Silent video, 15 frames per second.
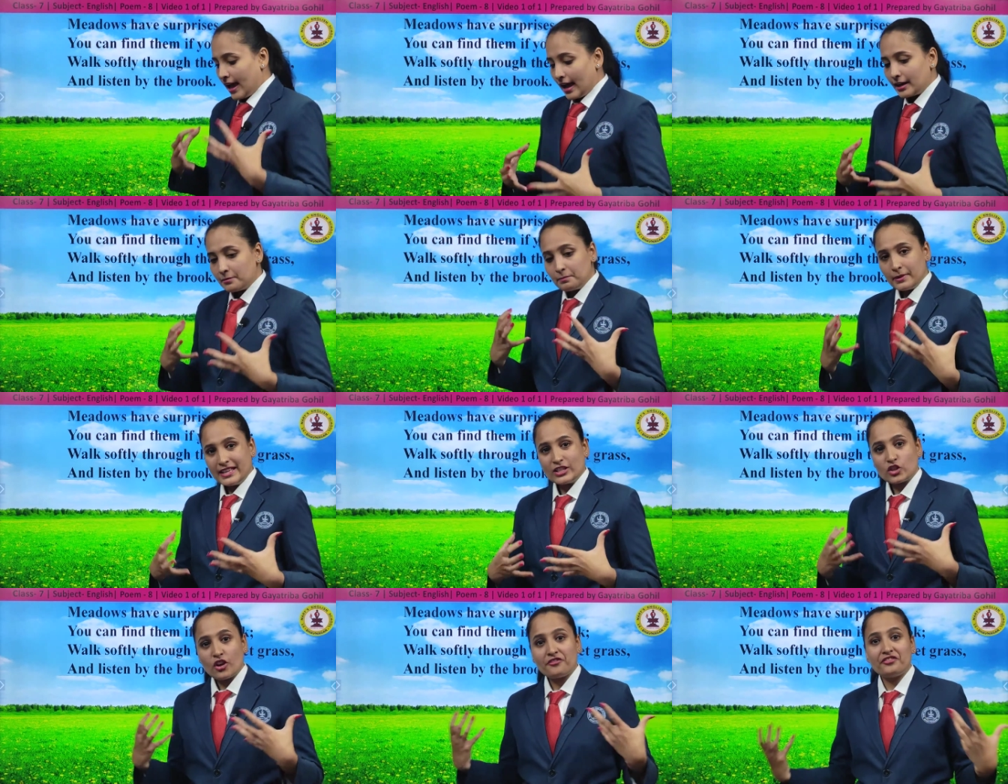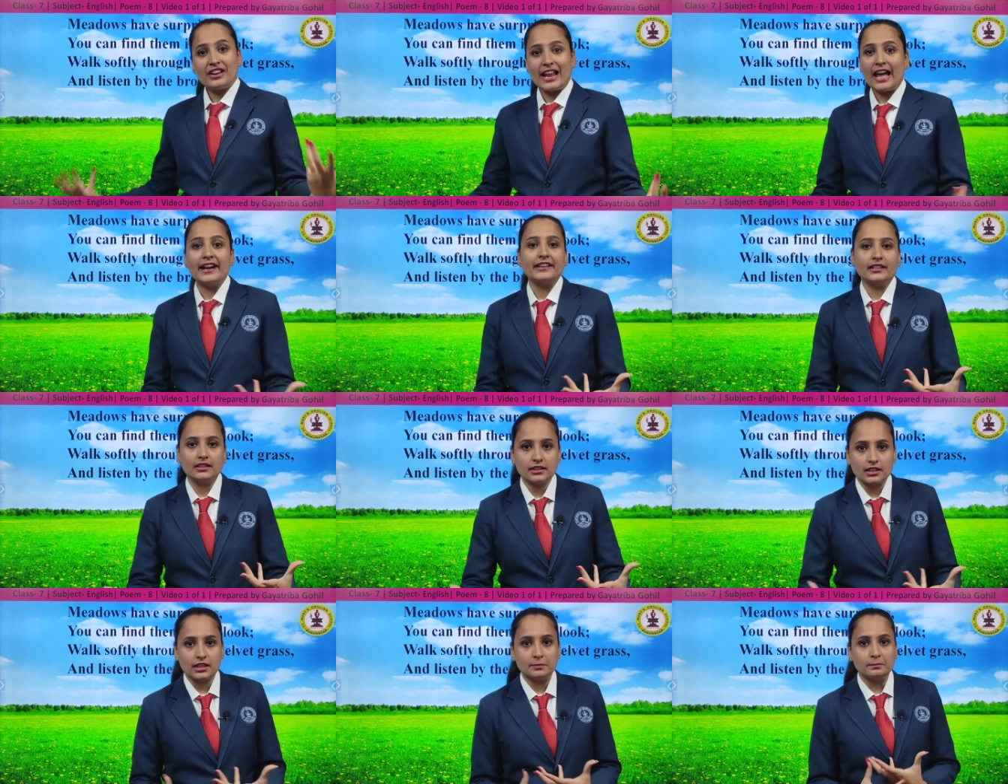are a piece of land,
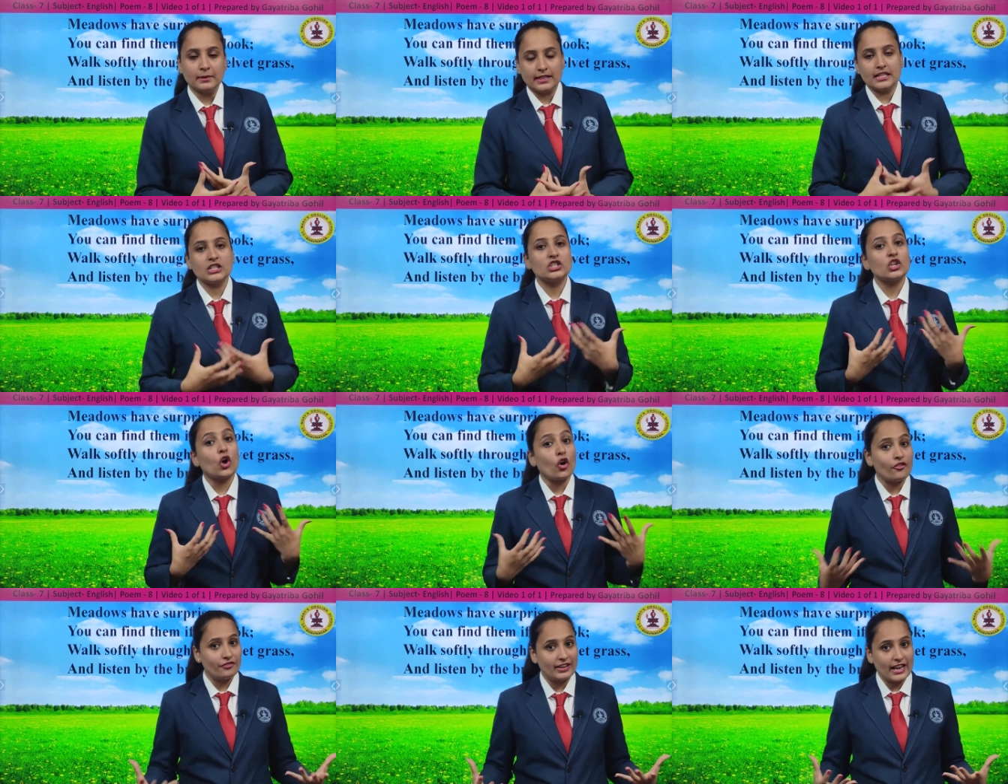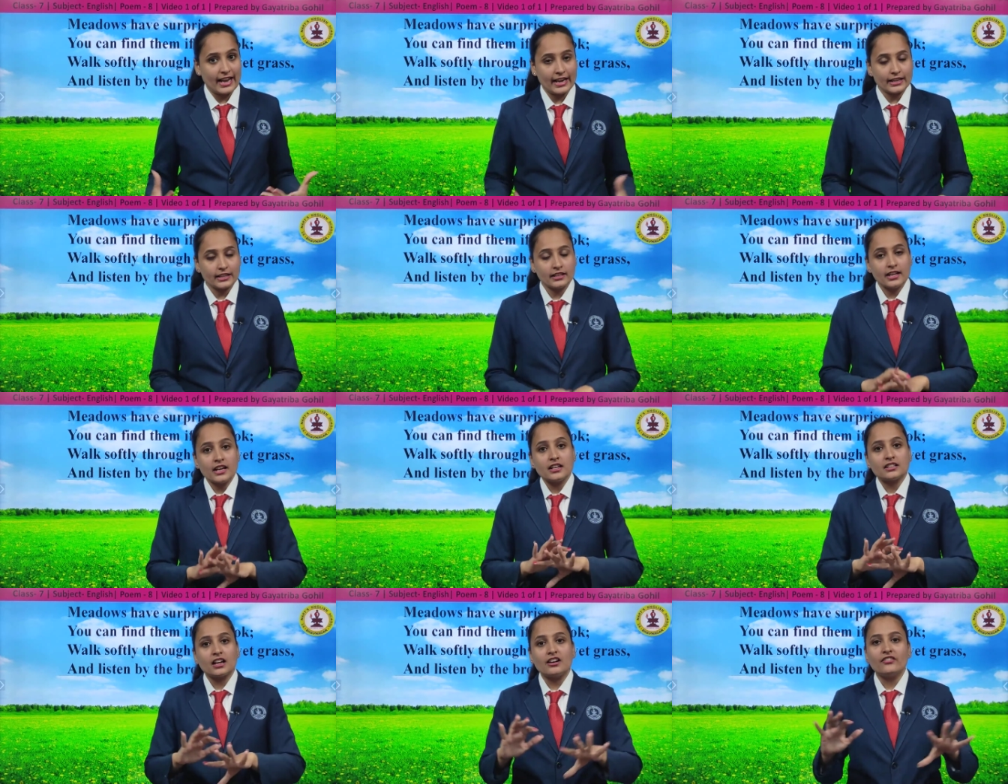a piece of land
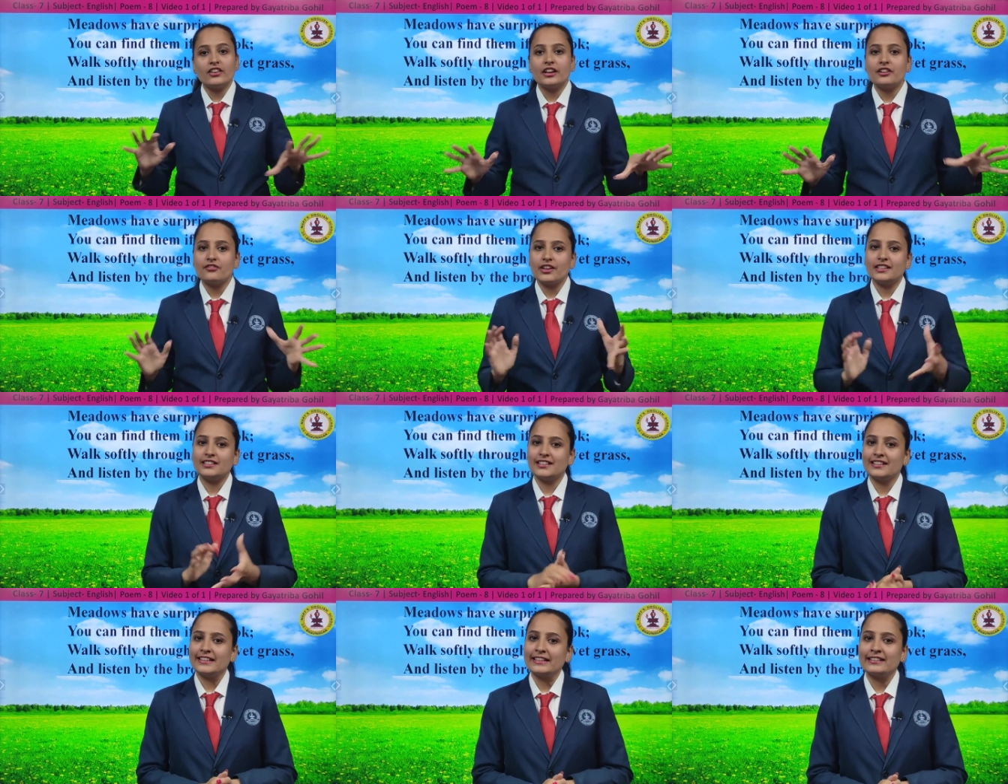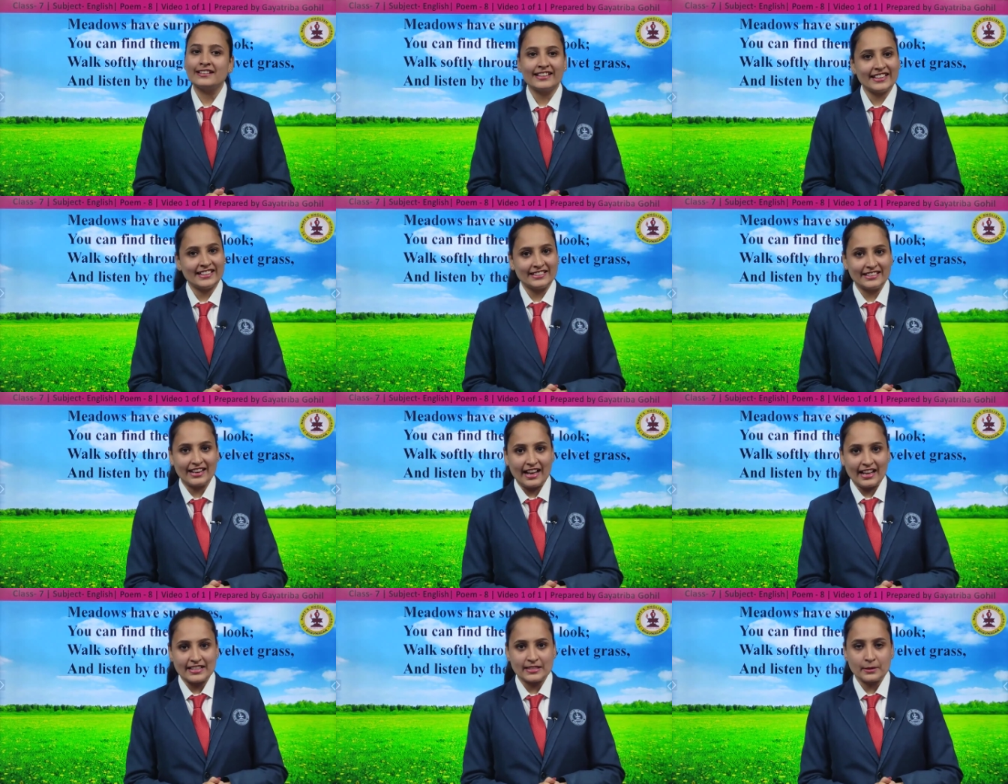covered with green
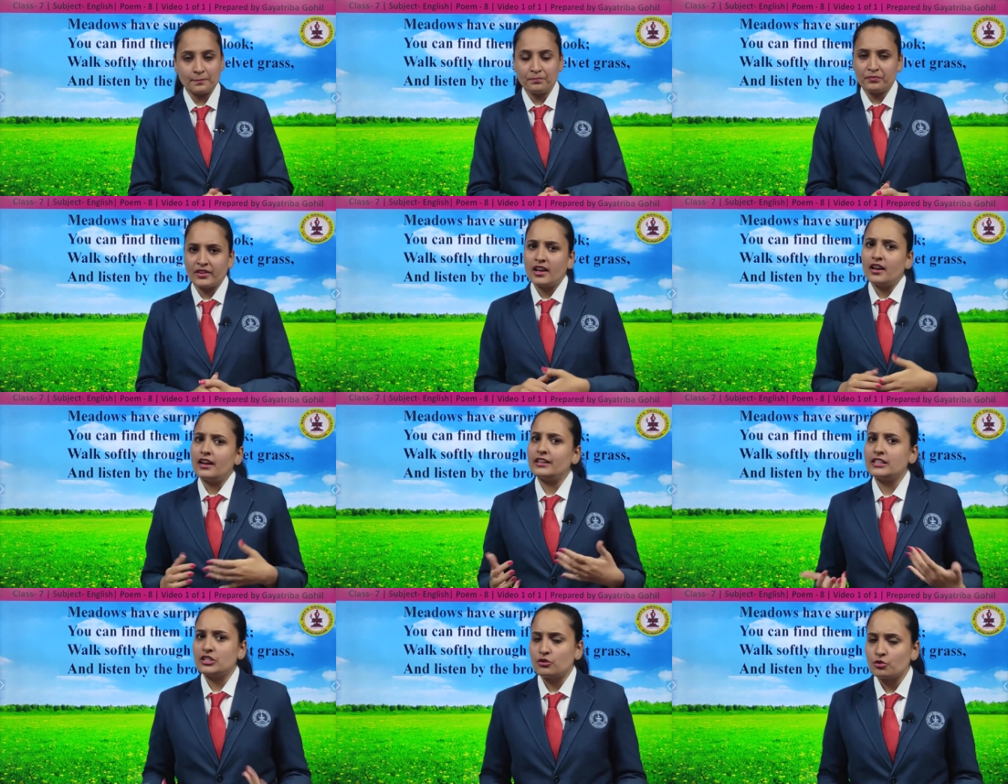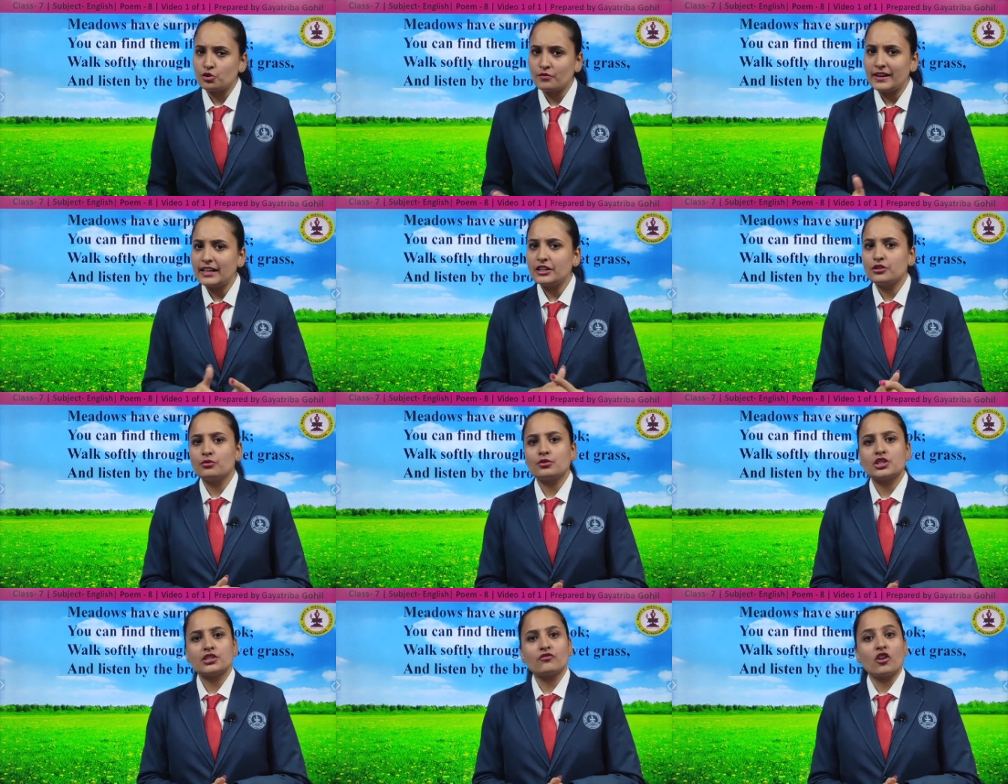grass. It is usually
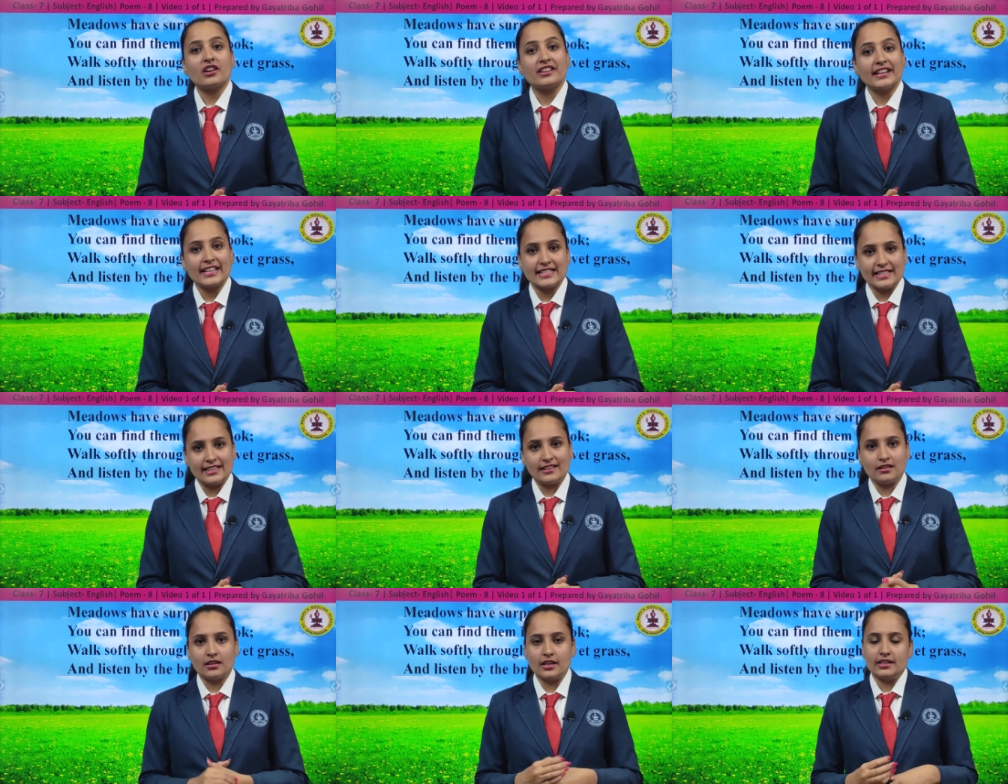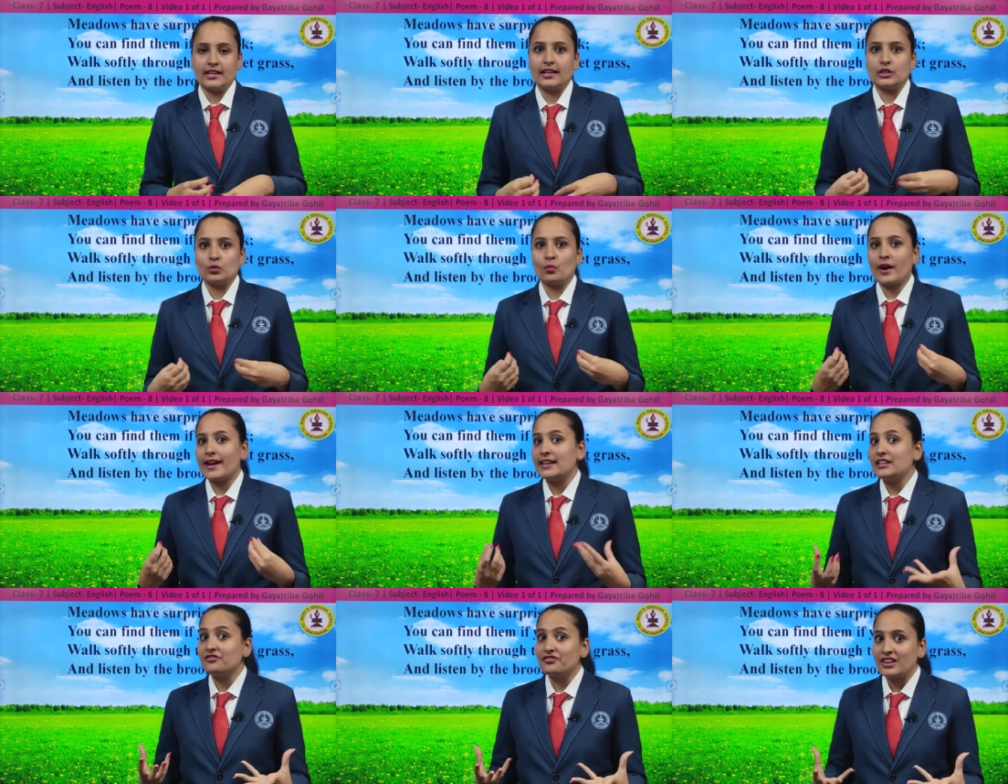used for grazing. It has
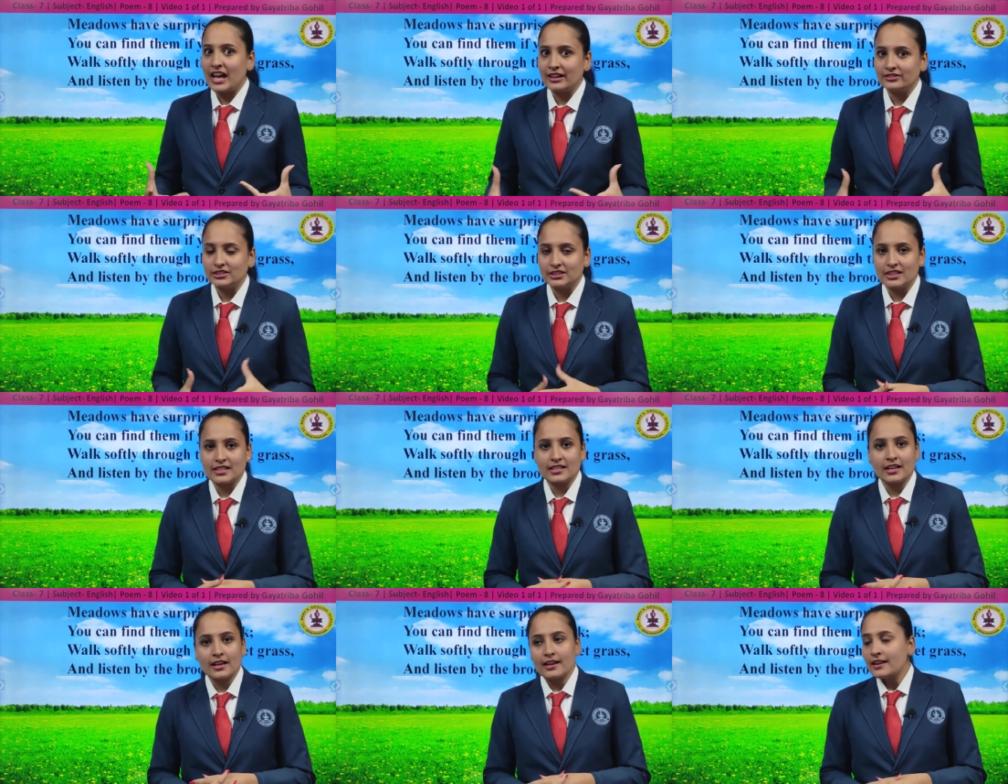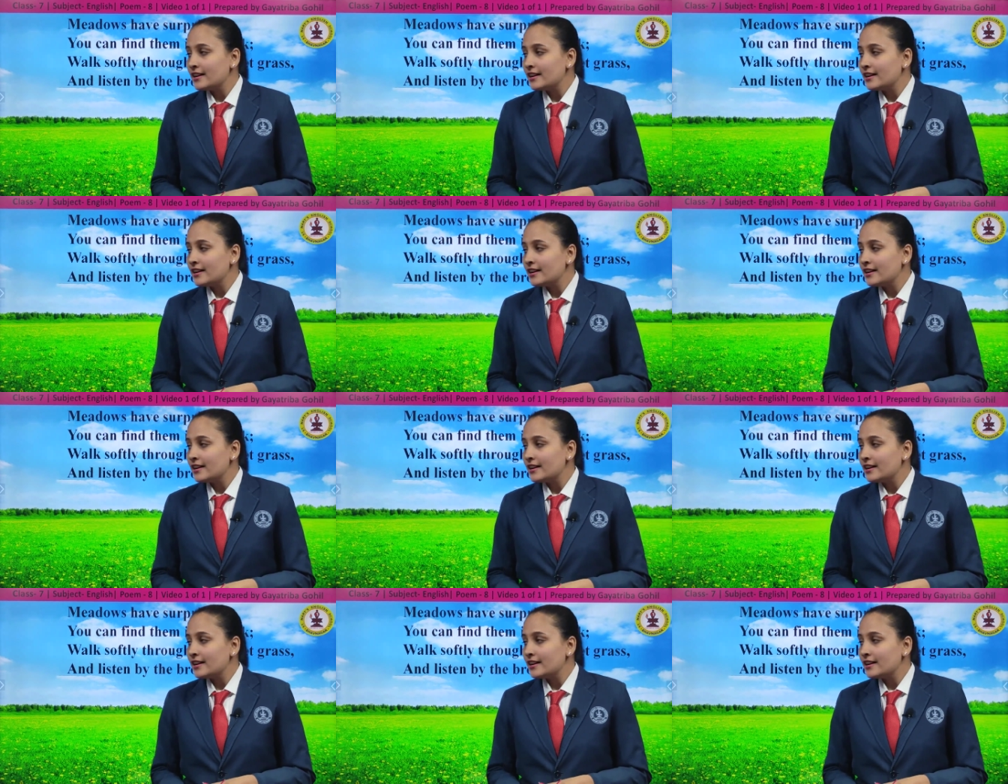wild flowers.